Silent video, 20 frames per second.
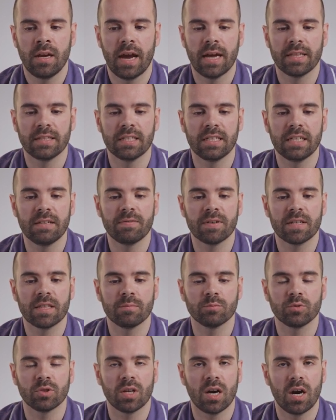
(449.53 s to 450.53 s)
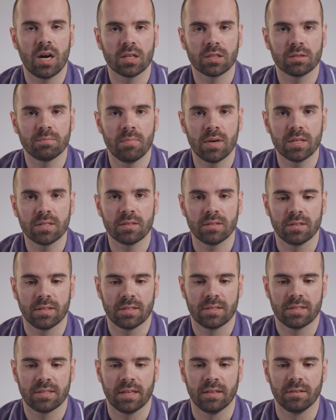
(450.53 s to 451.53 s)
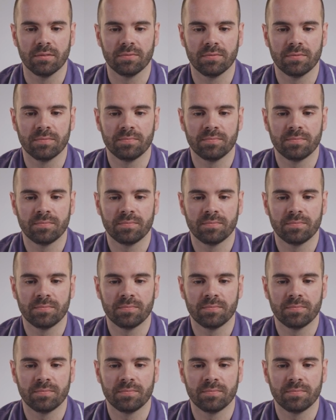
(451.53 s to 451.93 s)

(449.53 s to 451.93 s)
and deliver them to the heart muscle itself.